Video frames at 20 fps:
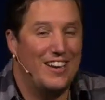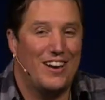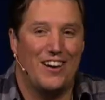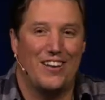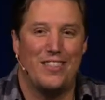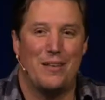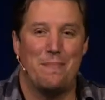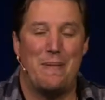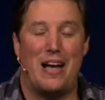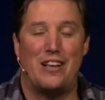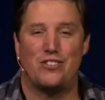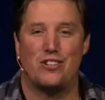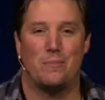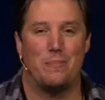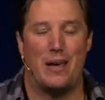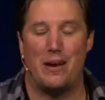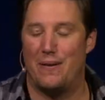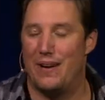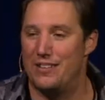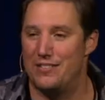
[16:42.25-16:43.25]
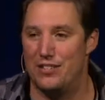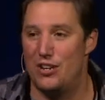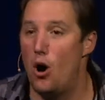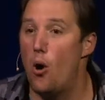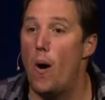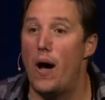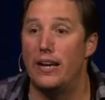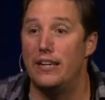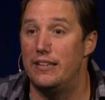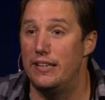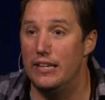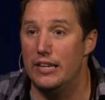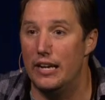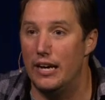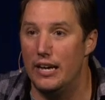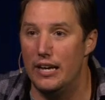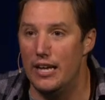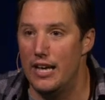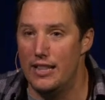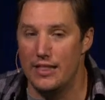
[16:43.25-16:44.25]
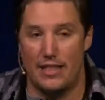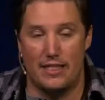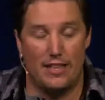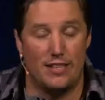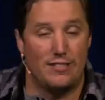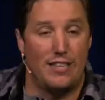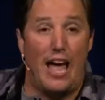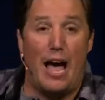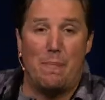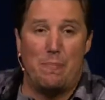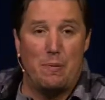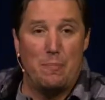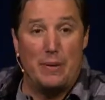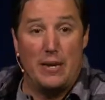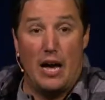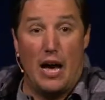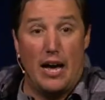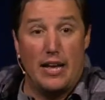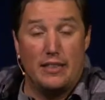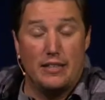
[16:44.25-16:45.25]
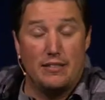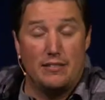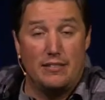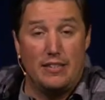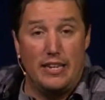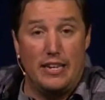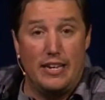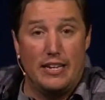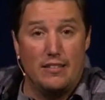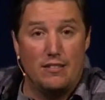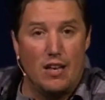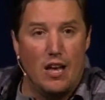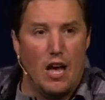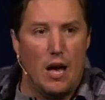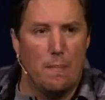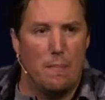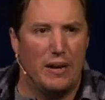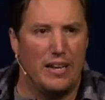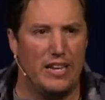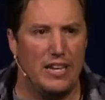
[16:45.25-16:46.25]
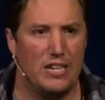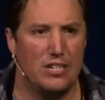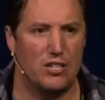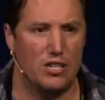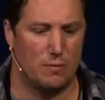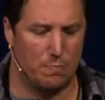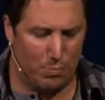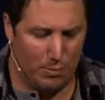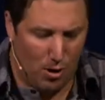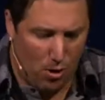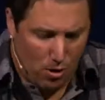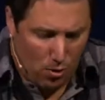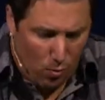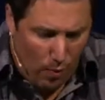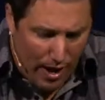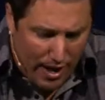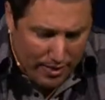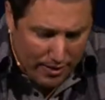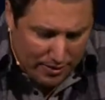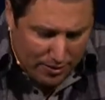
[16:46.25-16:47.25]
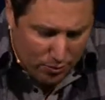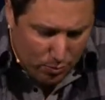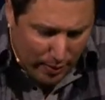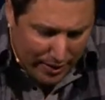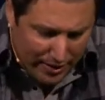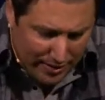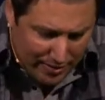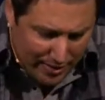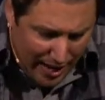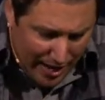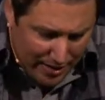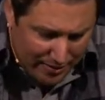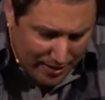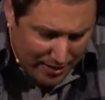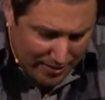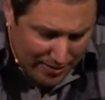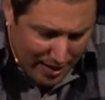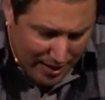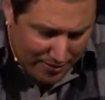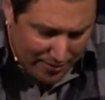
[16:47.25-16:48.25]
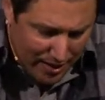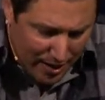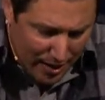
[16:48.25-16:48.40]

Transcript: And the master of the banquet has no idea that this happened behind the scenes, but he's just blown away. This is what he says. He says.